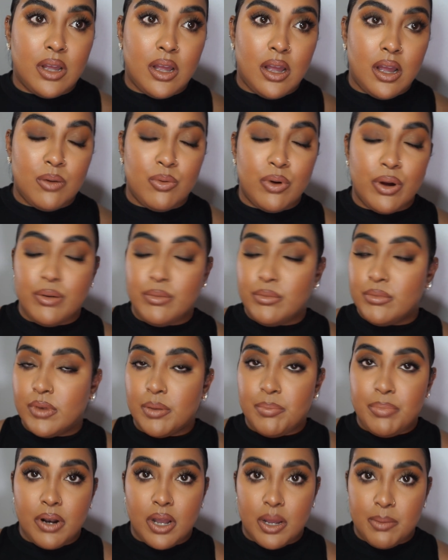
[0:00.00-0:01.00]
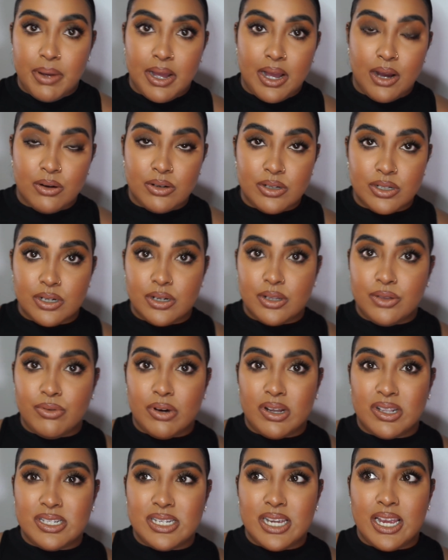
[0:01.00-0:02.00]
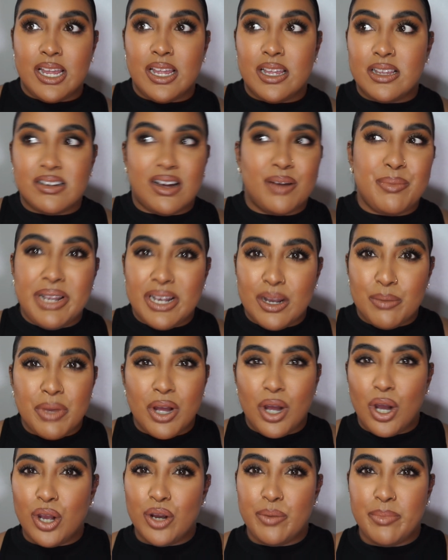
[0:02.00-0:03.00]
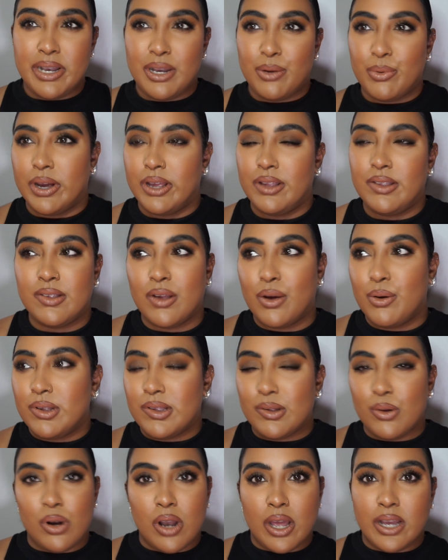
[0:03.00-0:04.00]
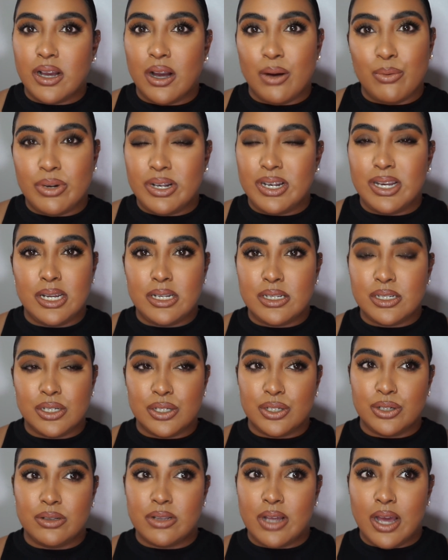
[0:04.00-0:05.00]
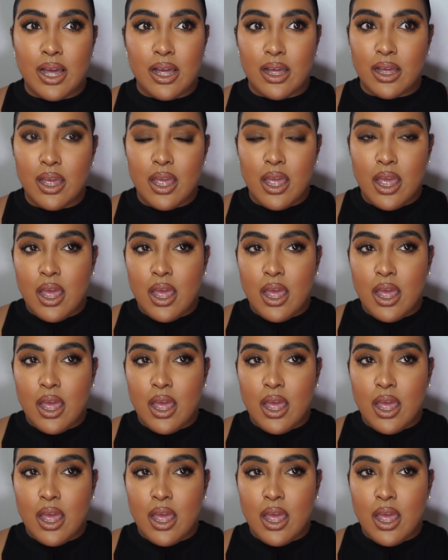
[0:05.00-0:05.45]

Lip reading: I won't apply powder throughout the day. I mean, I'm at home anyway, so it's not like I would need to do that.